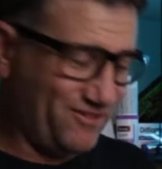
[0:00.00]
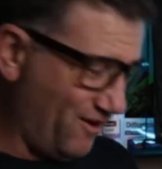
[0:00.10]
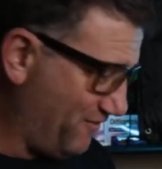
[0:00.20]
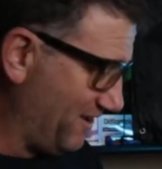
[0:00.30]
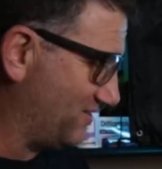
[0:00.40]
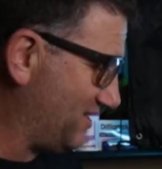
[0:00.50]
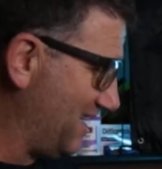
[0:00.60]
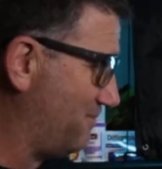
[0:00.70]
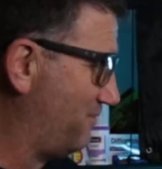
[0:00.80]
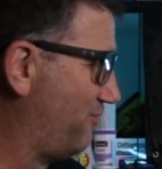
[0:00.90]
I think I've
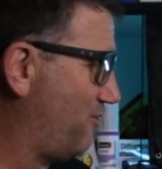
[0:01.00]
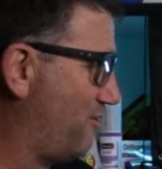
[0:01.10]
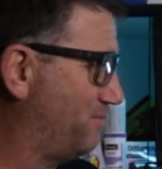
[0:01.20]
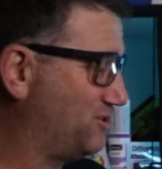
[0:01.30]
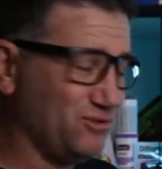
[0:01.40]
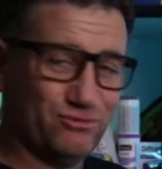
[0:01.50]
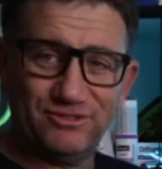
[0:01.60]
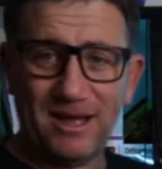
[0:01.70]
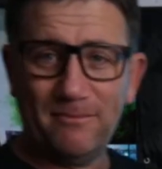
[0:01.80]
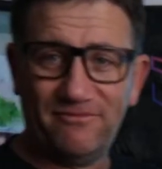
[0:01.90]
said it before, I'm still
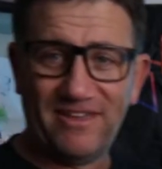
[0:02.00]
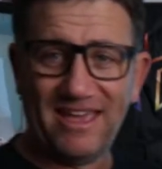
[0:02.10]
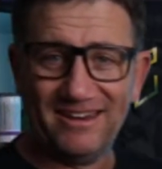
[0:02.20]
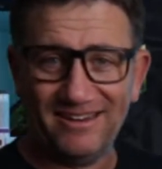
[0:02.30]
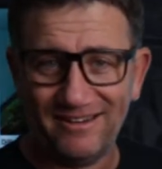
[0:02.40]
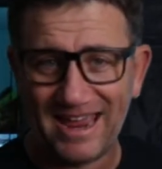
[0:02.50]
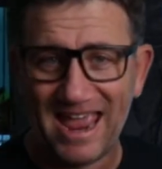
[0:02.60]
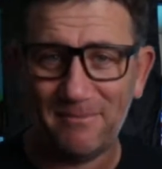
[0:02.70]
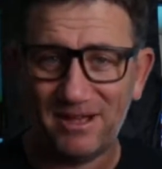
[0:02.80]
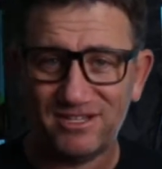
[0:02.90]
dumbfounded on
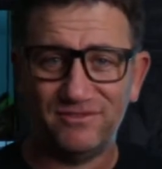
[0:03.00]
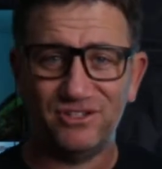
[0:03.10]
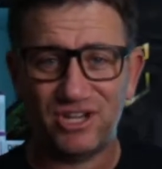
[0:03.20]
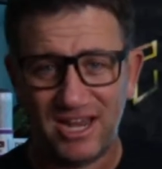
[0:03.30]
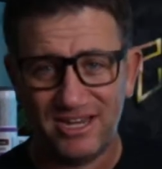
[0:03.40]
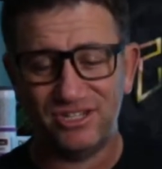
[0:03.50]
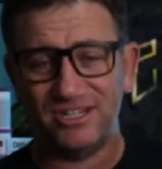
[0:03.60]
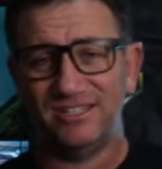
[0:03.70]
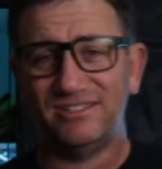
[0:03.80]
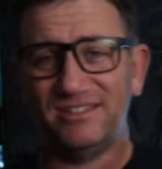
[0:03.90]
how much of a change it
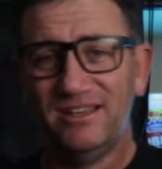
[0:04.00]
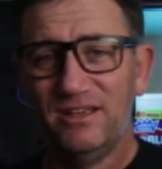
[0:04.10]
is